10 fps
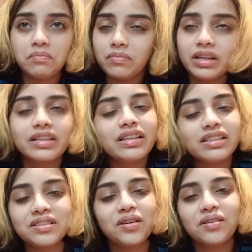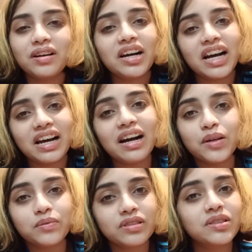At least I
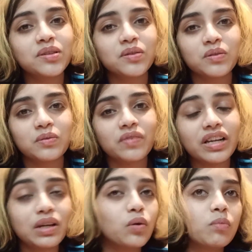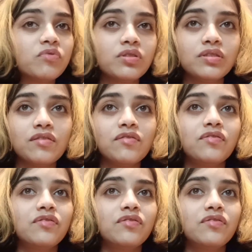was, very hopeful of